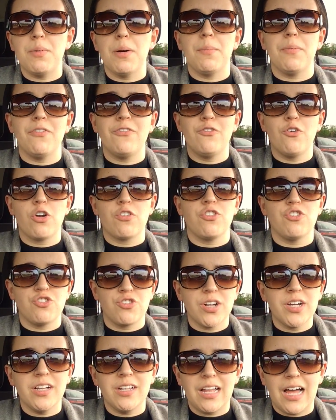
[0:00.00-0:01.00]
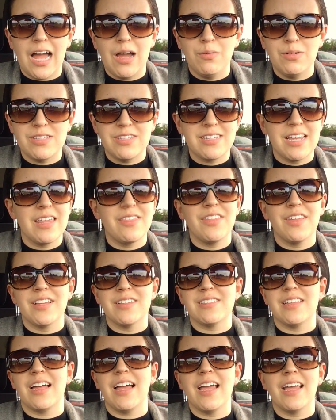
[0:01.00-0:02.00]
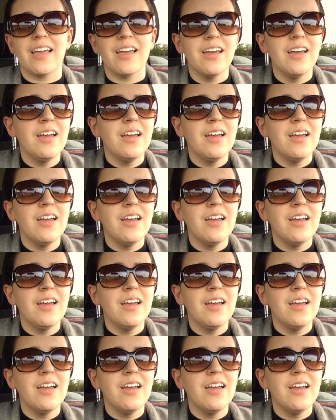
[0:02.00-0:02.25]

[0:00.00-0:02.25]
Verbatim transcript: but before the drill, I would say things like,